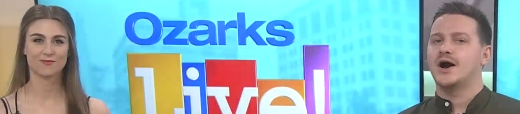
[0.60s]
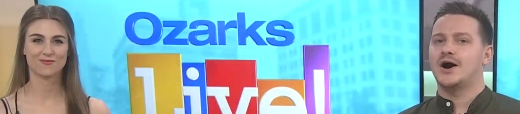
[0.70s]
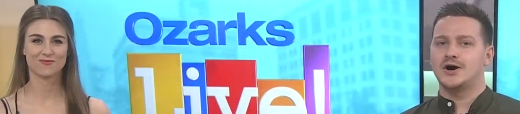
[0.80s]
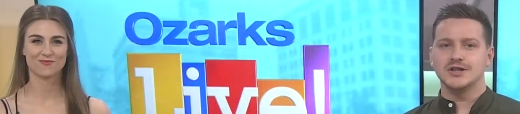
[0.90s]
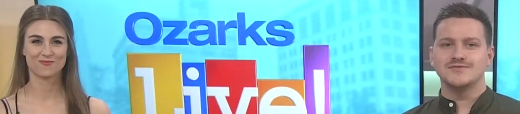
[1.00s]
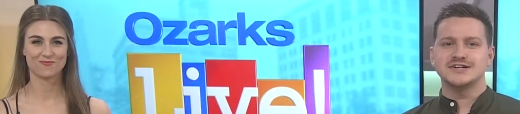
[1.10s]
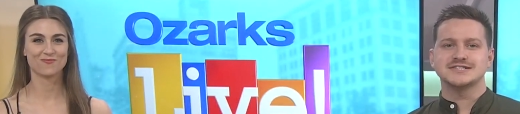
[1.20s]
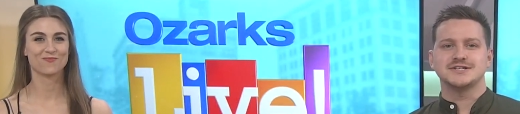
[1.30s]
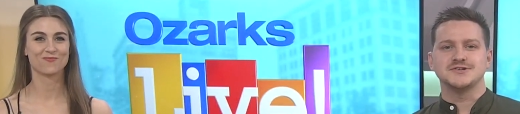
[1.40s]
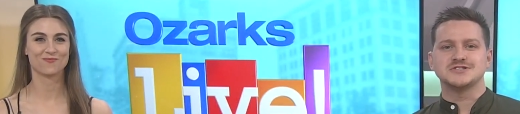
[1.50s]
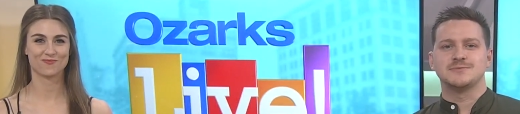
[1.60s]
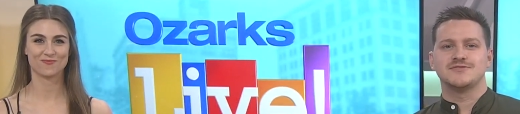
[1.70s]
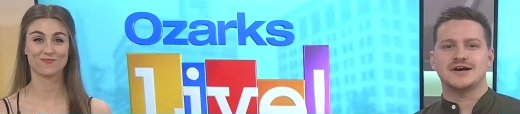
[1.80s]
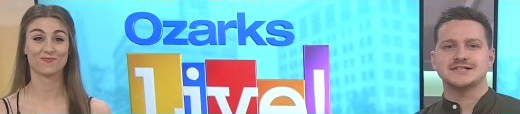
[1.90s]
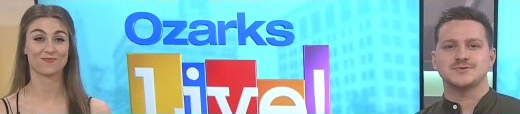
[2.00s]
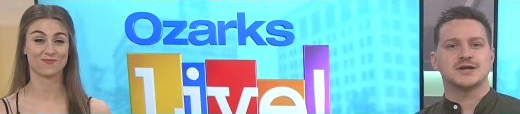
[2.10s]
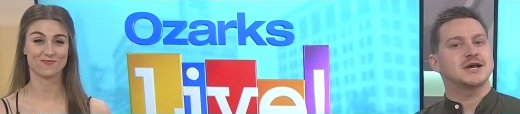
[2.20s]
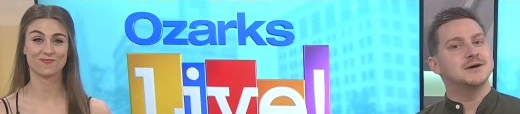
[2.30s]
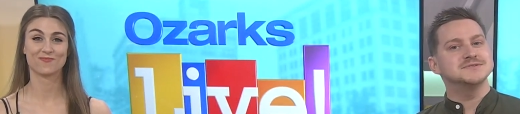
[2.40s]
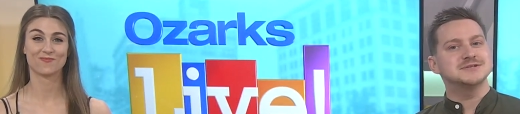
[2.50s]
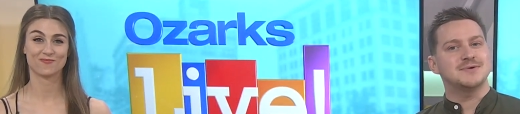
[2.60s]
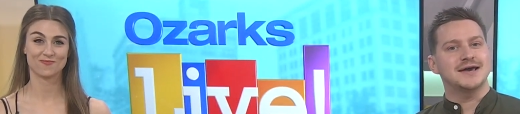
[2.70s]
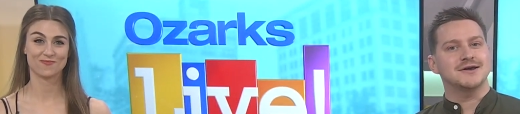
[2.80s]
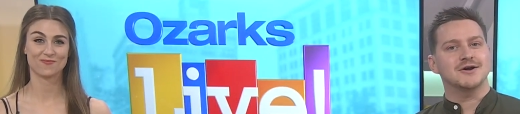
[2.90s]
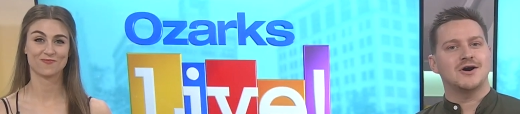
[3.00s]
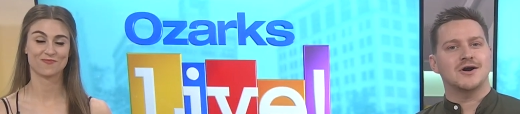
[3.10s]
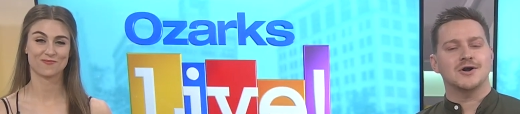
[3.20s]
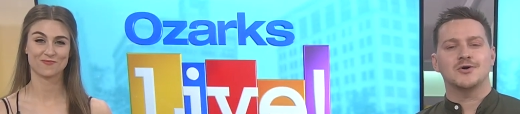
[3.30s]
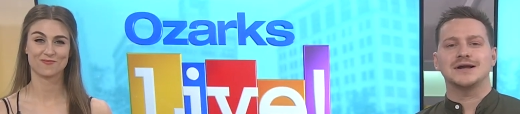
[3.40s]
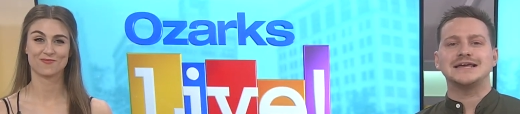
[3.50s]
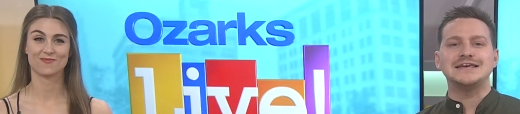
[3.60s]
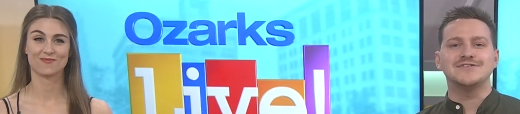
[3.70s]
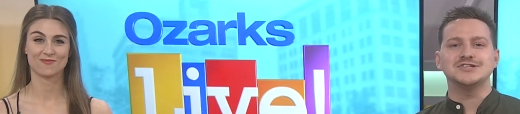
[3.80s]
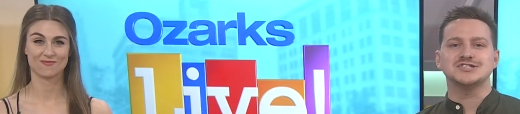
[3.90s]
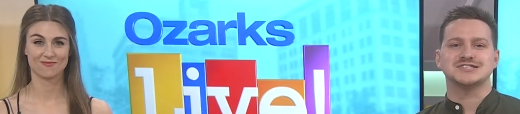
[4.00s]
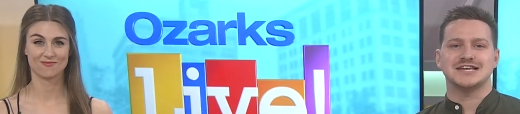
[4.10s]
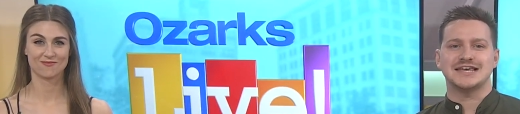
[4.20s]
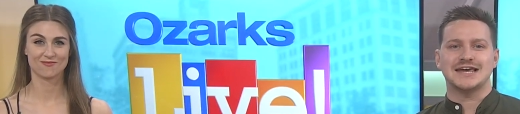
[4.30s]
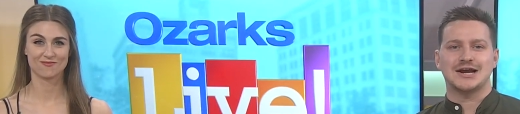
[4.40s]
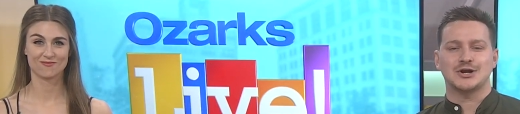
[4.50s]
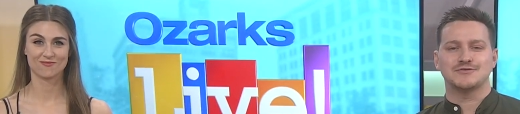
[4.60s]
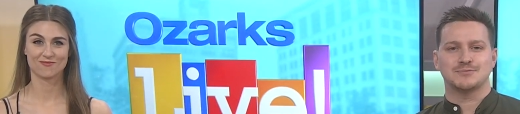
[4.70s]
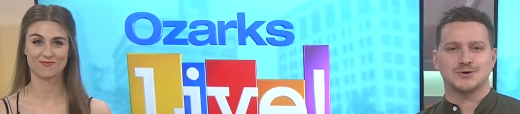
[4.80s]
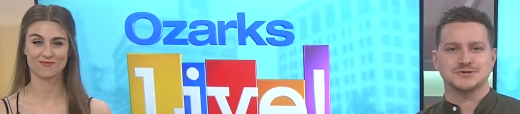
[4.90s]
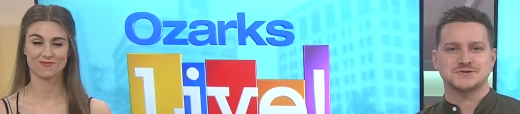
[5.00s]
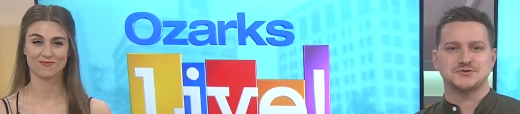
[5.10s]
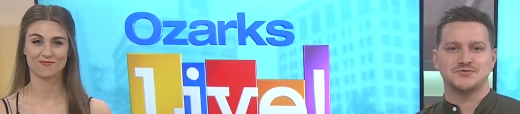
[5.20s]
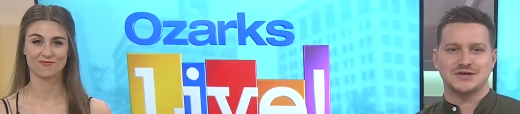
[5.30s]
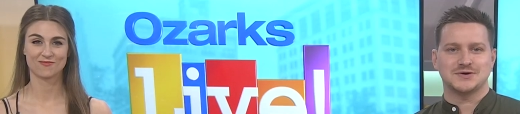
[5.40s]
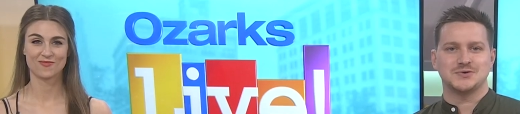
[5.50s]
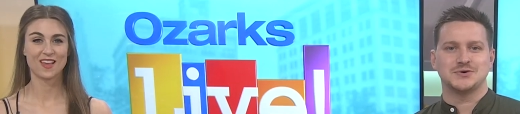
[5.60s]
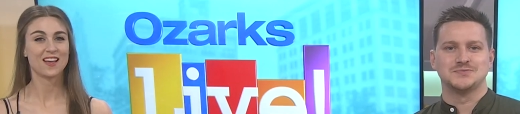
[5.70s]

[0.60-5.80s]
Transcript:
Speaker 1: All of us could use some advice when it comes to buying a car or even just taking care of your personal vehicle.